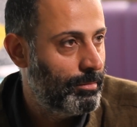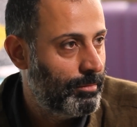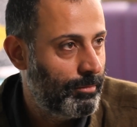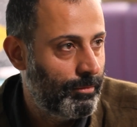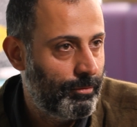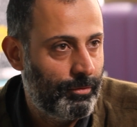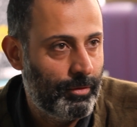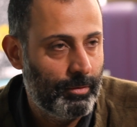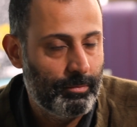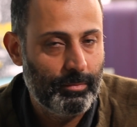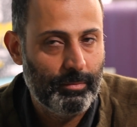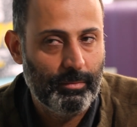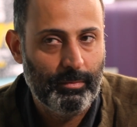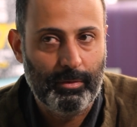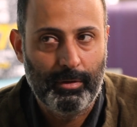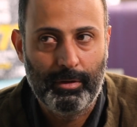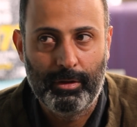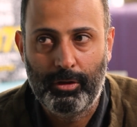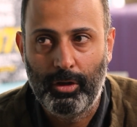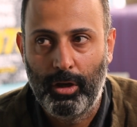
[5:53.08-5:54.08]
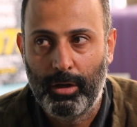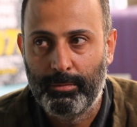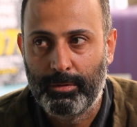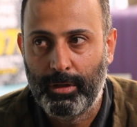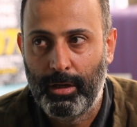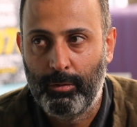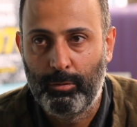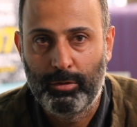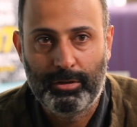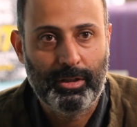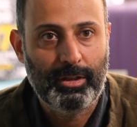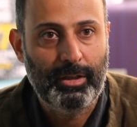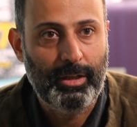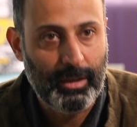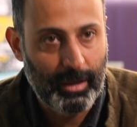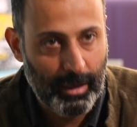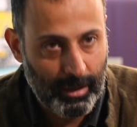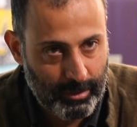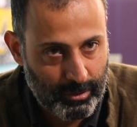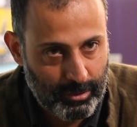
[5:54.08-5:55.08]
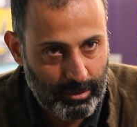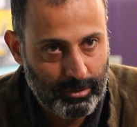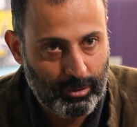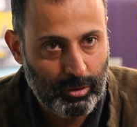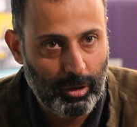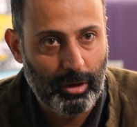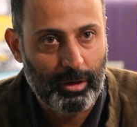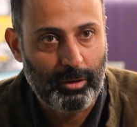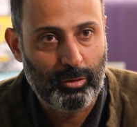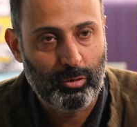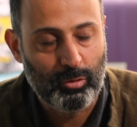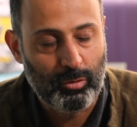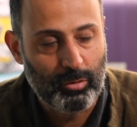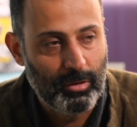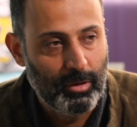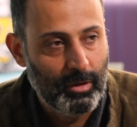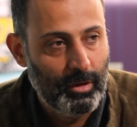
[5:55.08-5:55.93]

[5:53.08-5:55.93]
from the time that I was a kid and trying to